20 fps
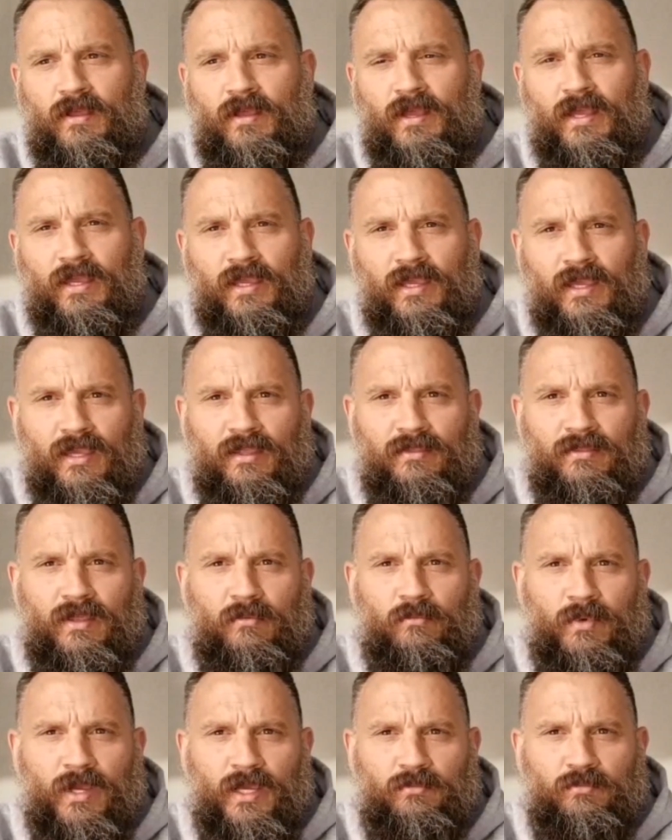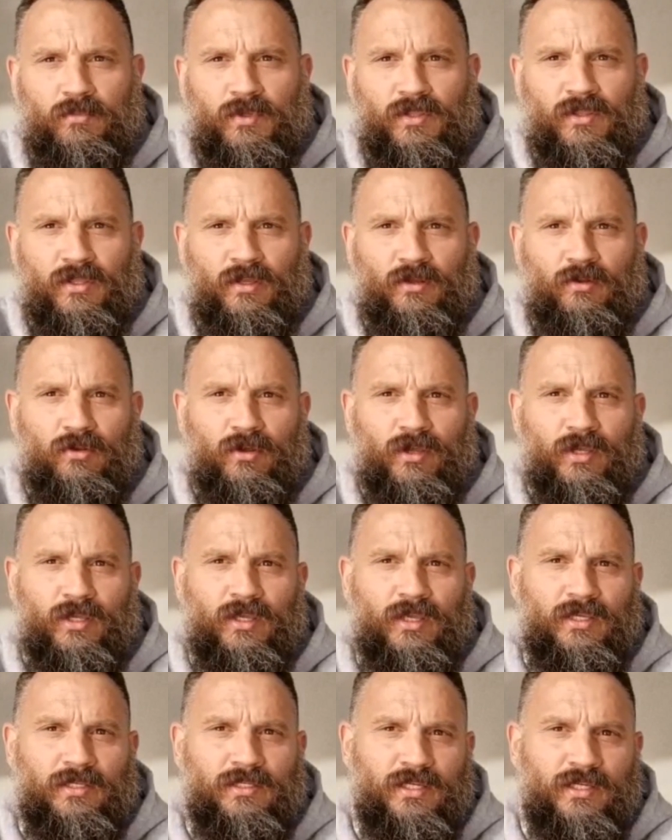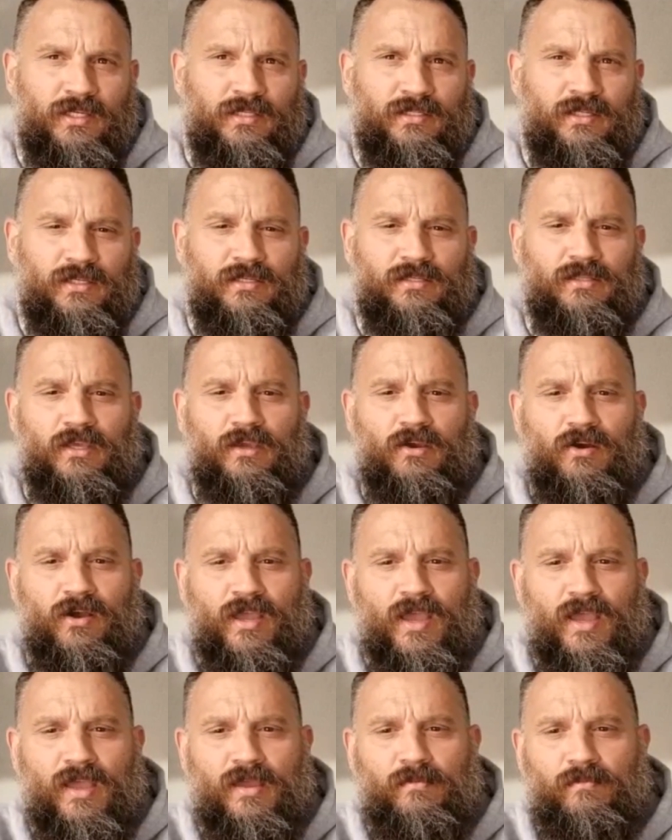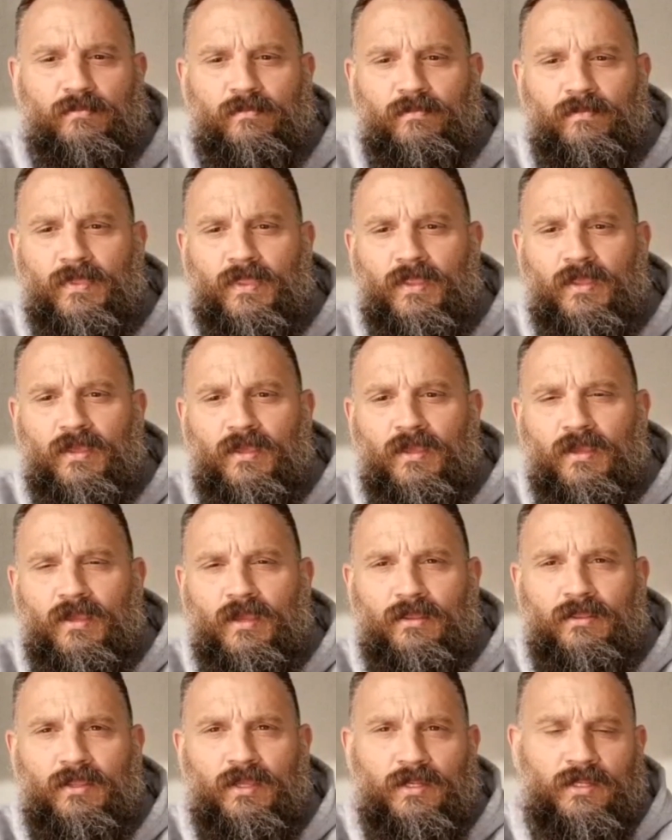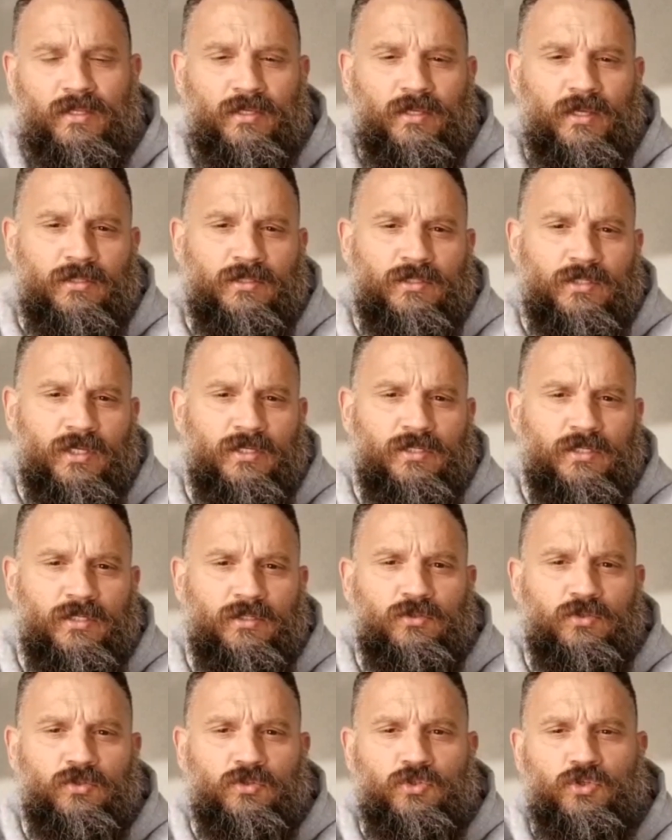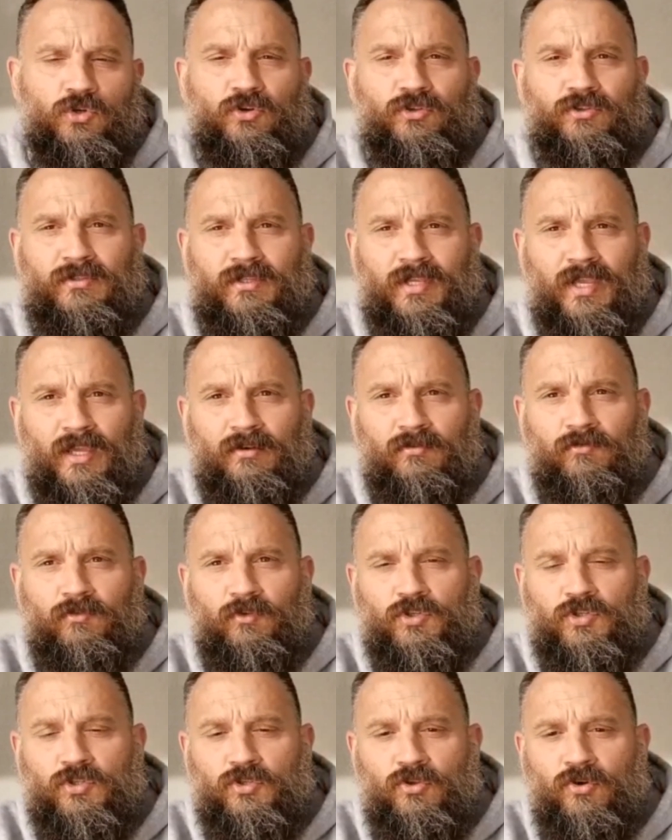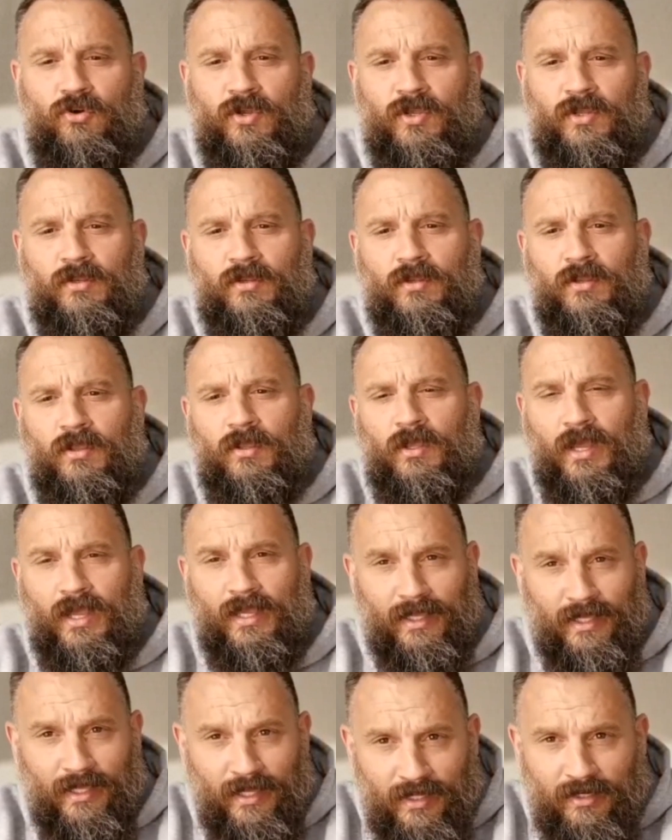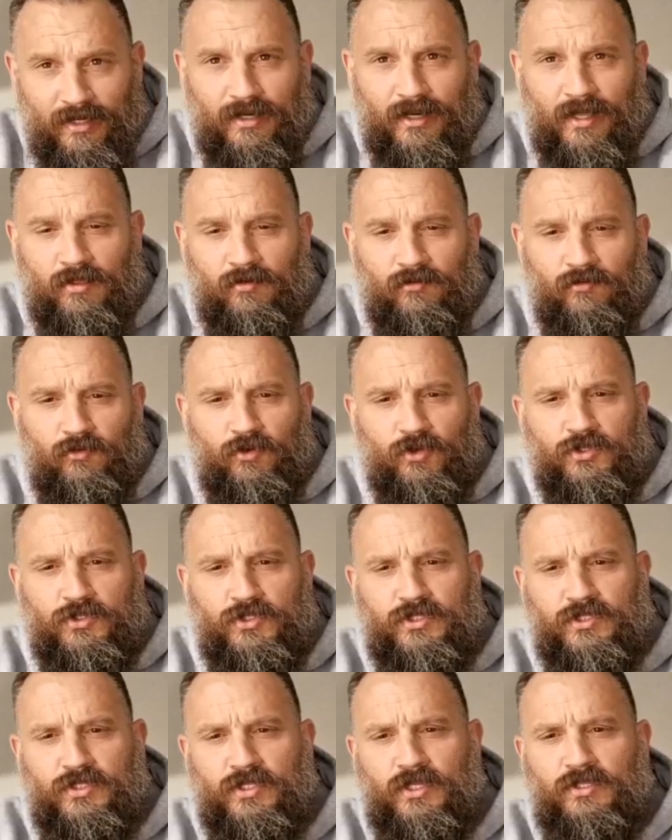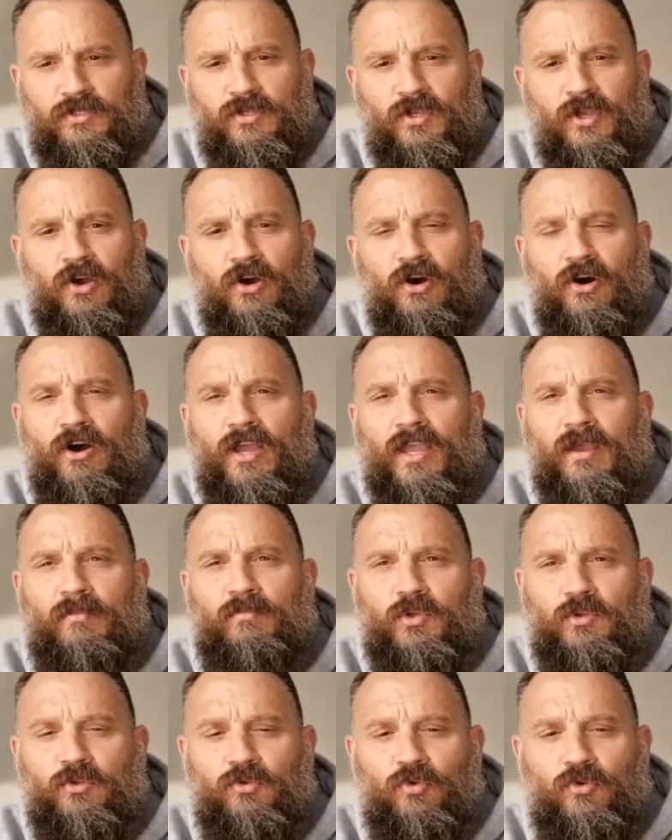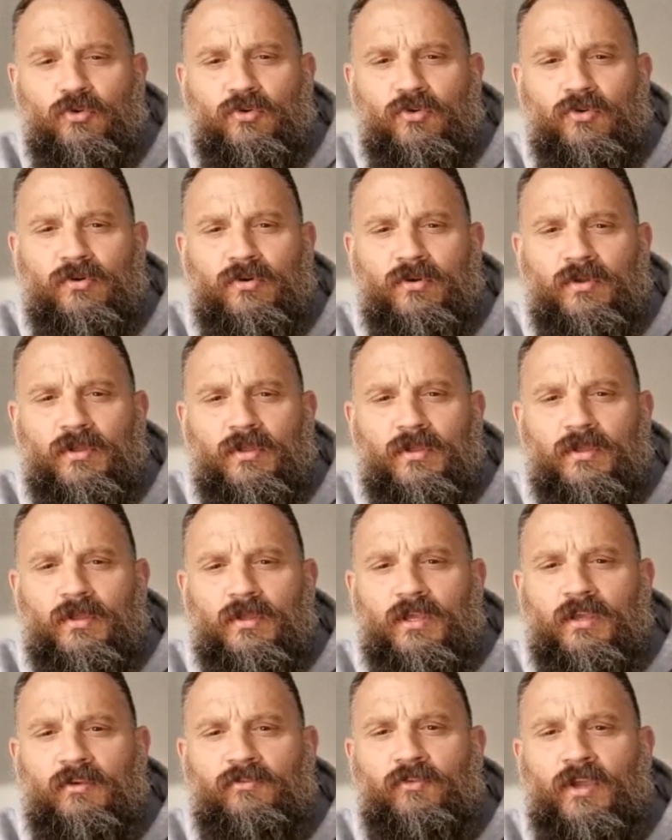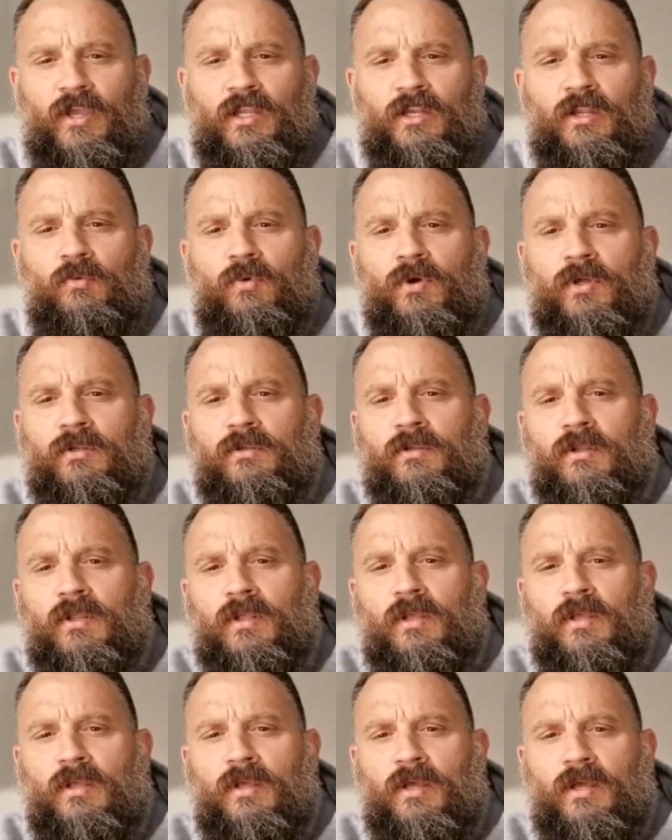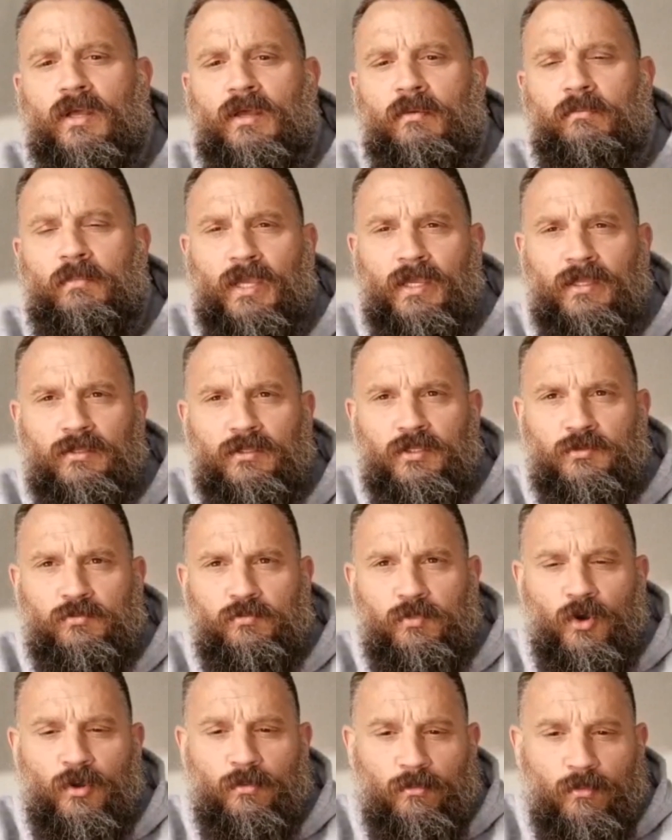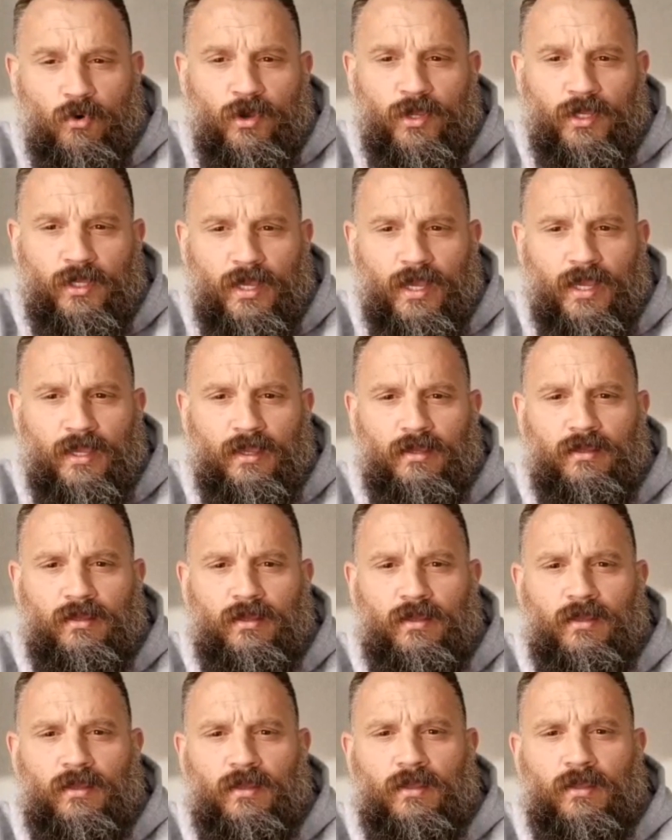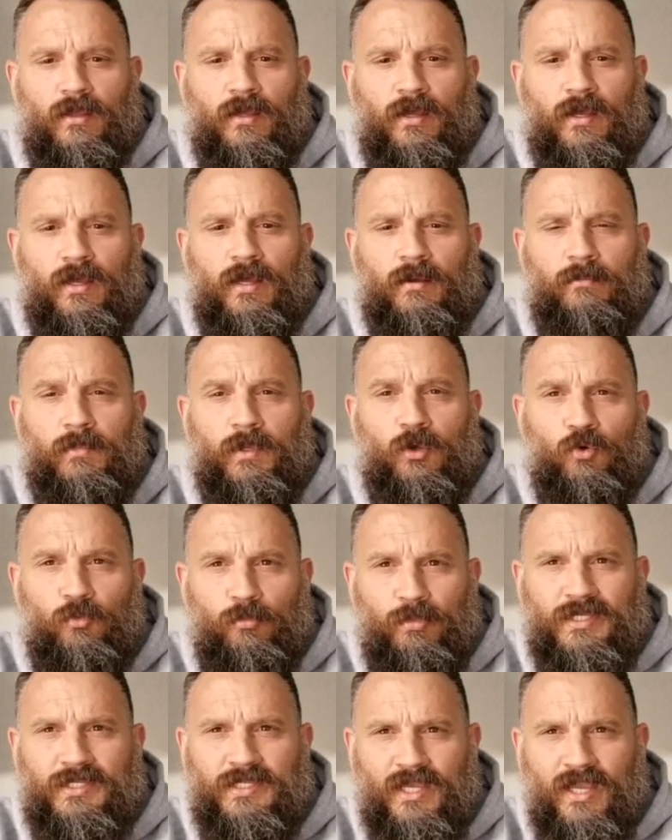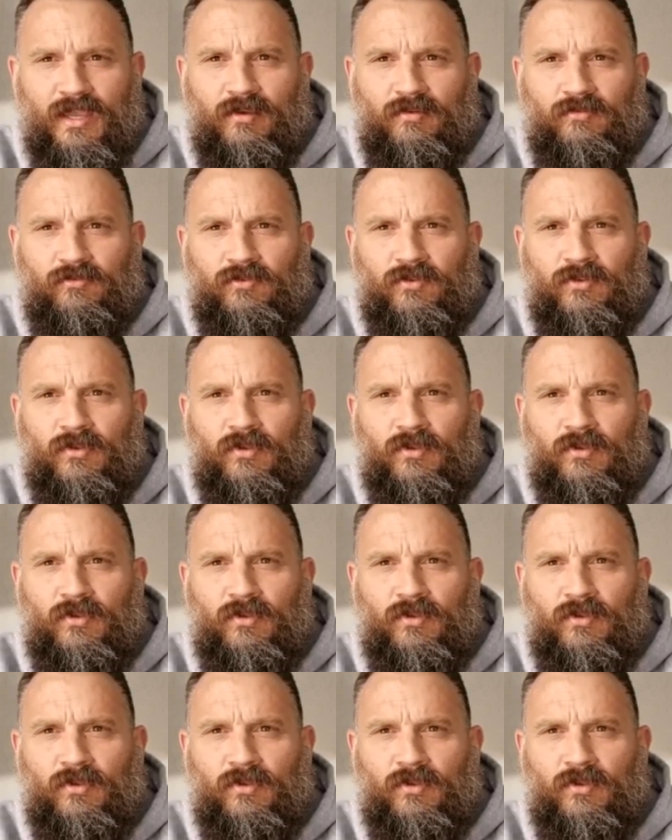Again, that made me think, like, he says he's the I am. And then it says in John 10 verse 9, again another verse, it says, I am the door. If anyone enters by my gate, he'll be saved.